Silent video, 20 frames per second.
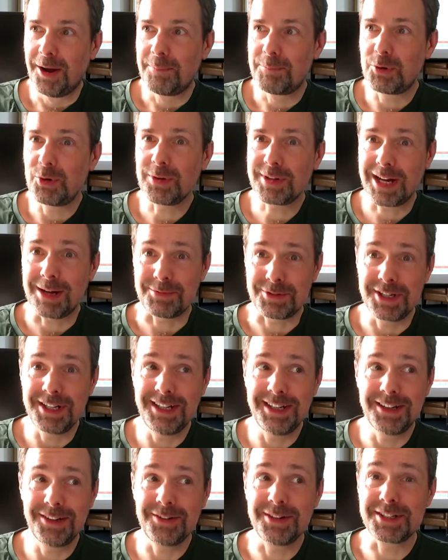Paul
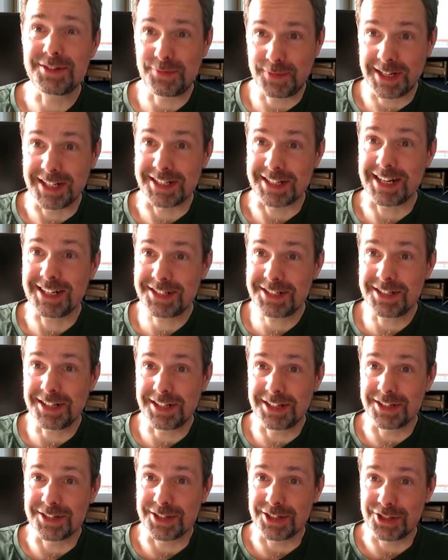Captanino is
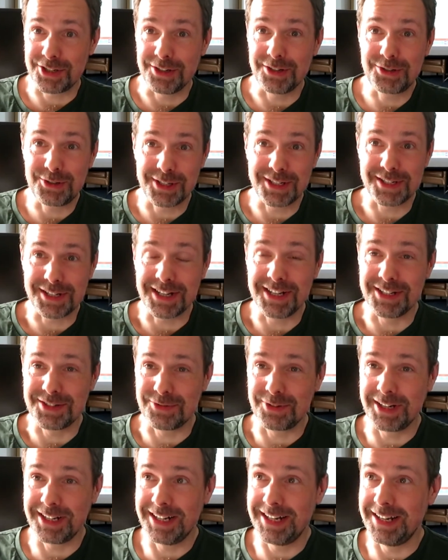fantastic as a tutor. He's
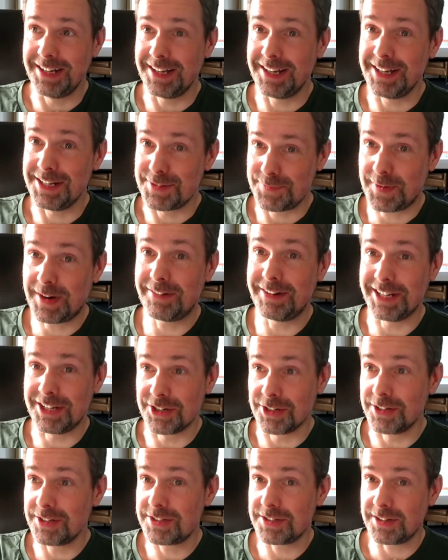very
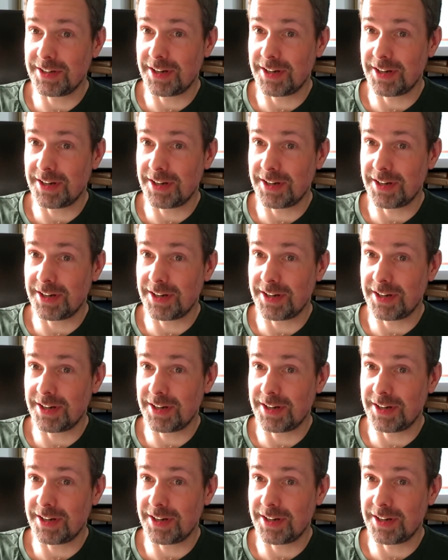good.